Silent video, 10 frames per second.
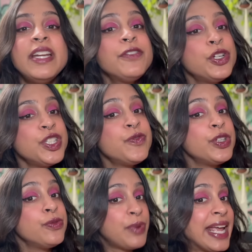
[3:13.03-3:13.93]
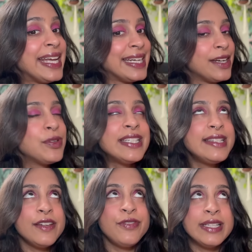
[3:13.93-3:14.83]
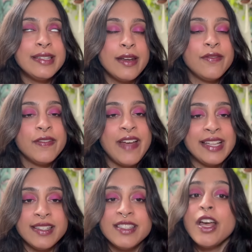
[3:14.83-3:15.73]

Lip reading: But of course for Reagan, it was a different set of events.